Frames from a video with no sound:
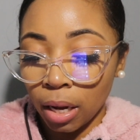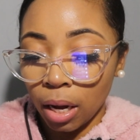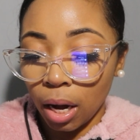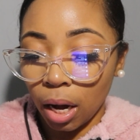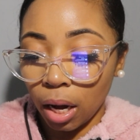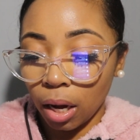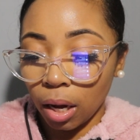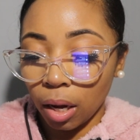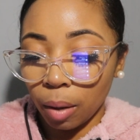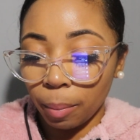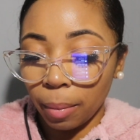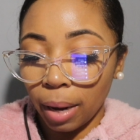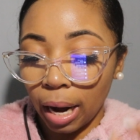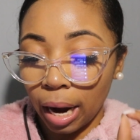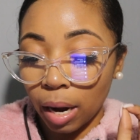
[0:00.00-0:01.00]

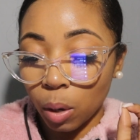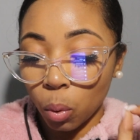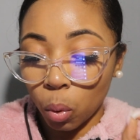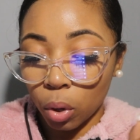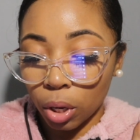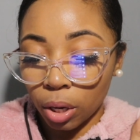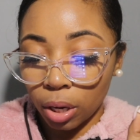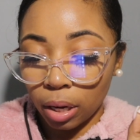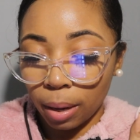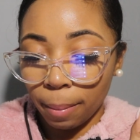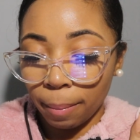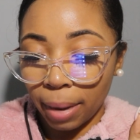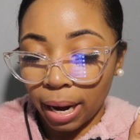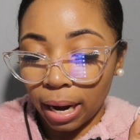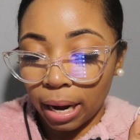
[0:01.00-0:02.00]
I ordered
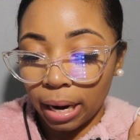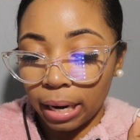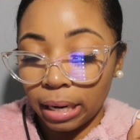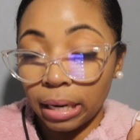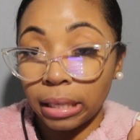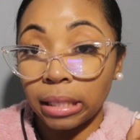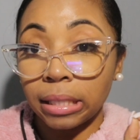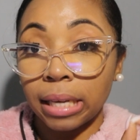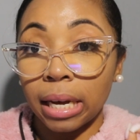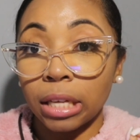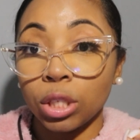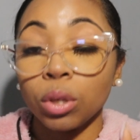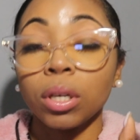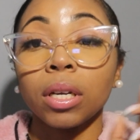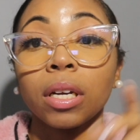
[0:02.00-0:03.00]
my
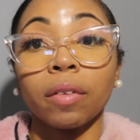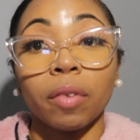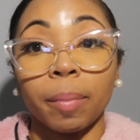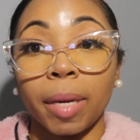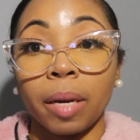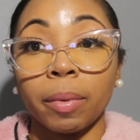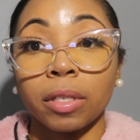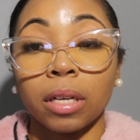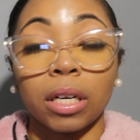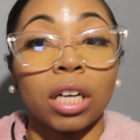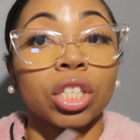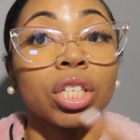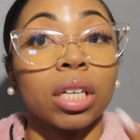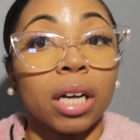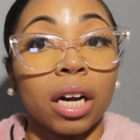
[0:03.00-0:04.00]
test. You can get it from Amazon. I
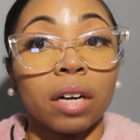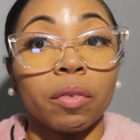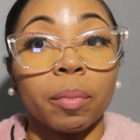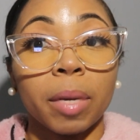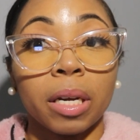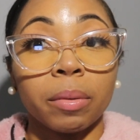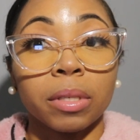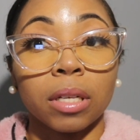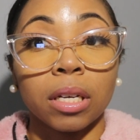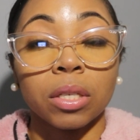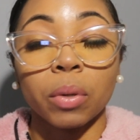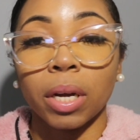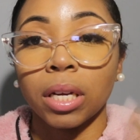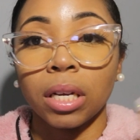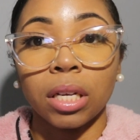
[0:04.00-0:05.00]
should have got it from Amazon
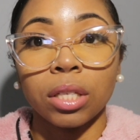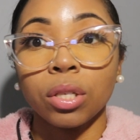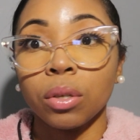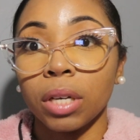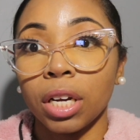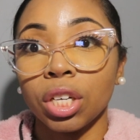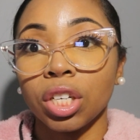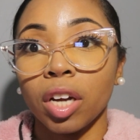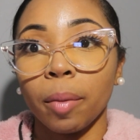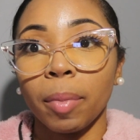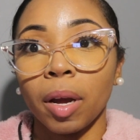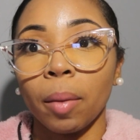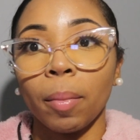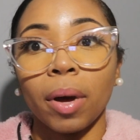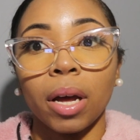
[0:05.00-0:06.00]
so I can get 2-day
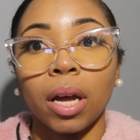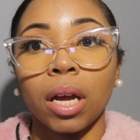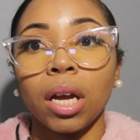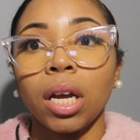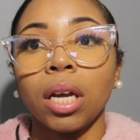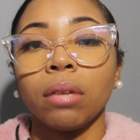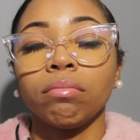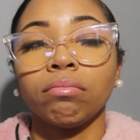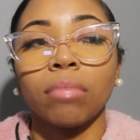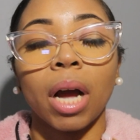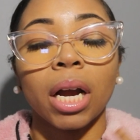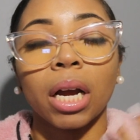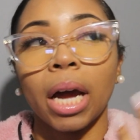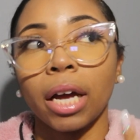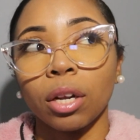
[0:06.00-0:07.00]
shipping, but
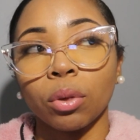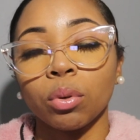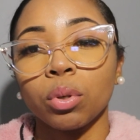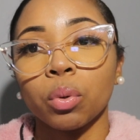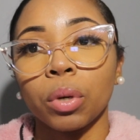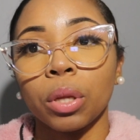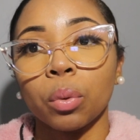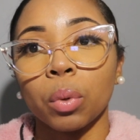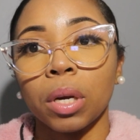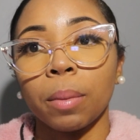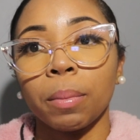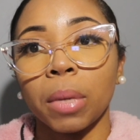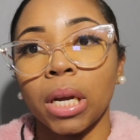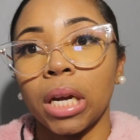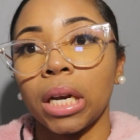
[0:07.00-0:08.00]
I got it through
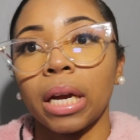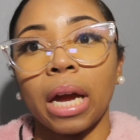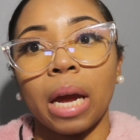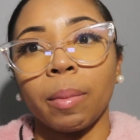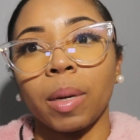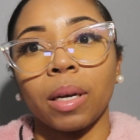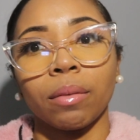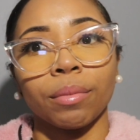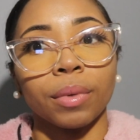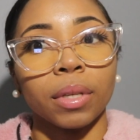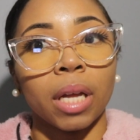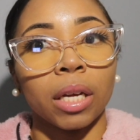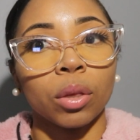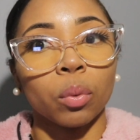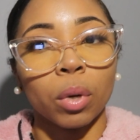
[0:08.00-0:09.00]
23andMe and it came in
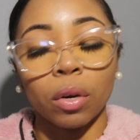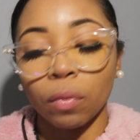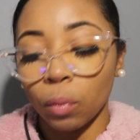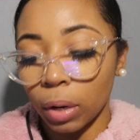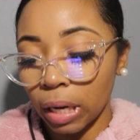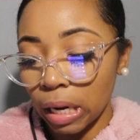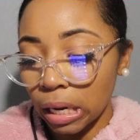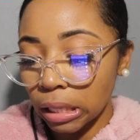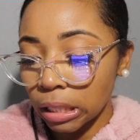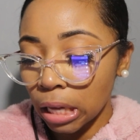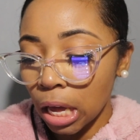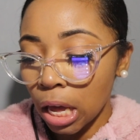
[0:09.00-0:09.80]
like 3 or 4 days.